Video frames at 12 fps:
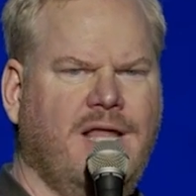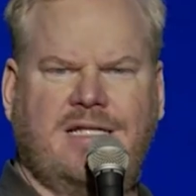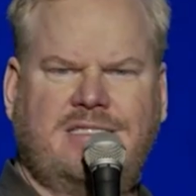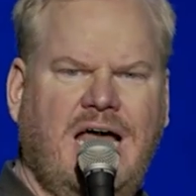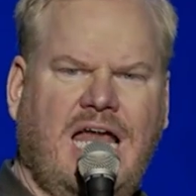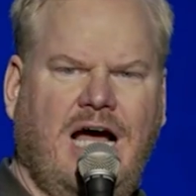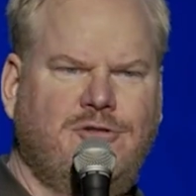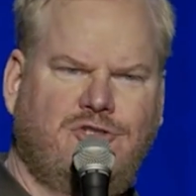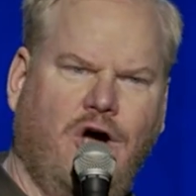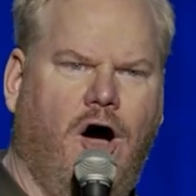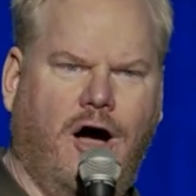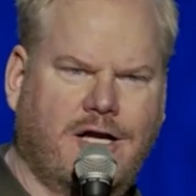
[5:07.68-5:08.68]
That's not how
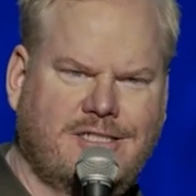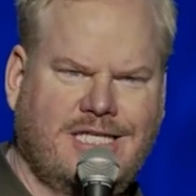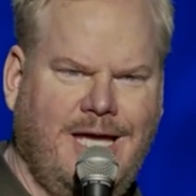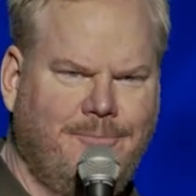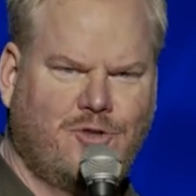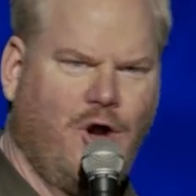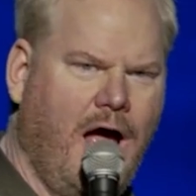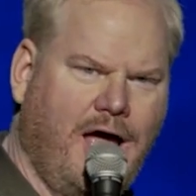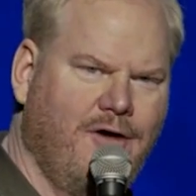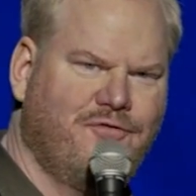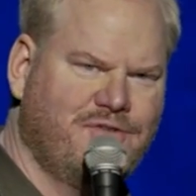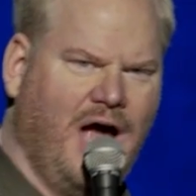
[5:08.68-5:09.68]
dogs keep
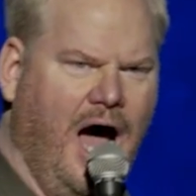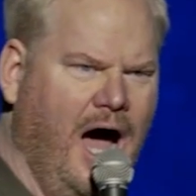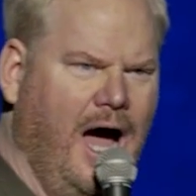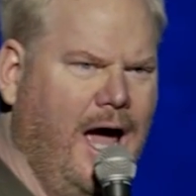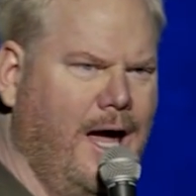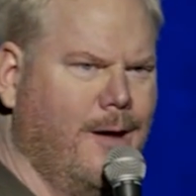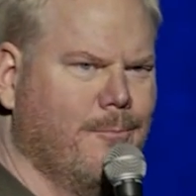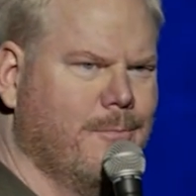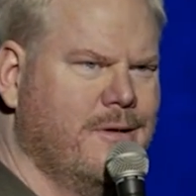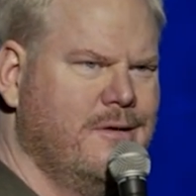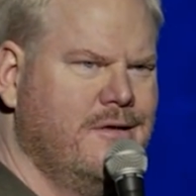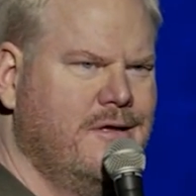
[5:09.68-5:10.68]
track of time.
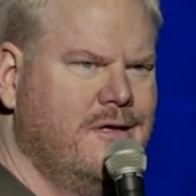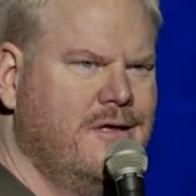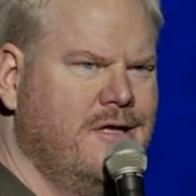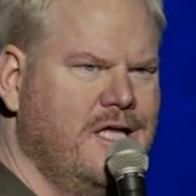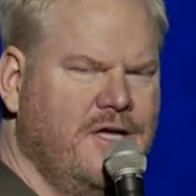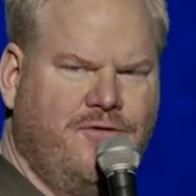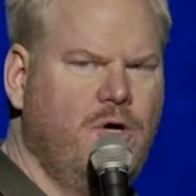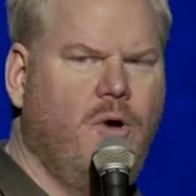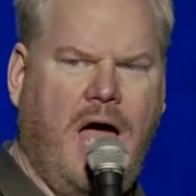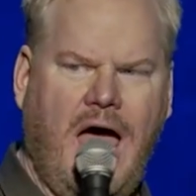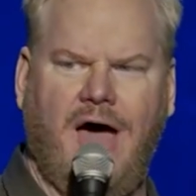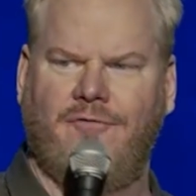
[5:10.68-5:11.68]
If
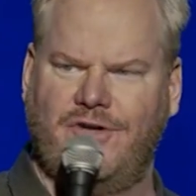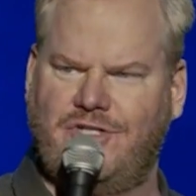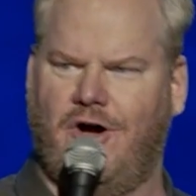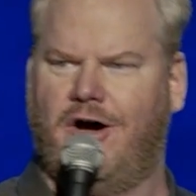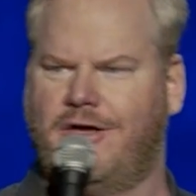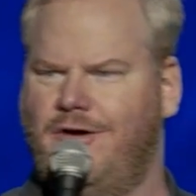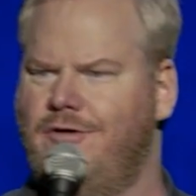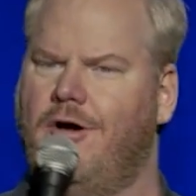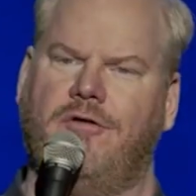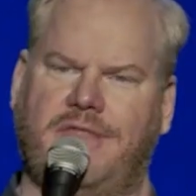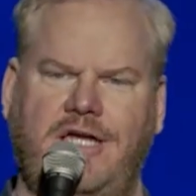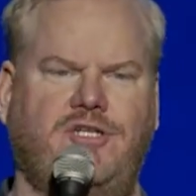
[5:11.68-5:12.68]
you have a dog, you
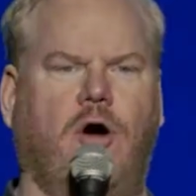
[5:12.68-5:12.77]
know they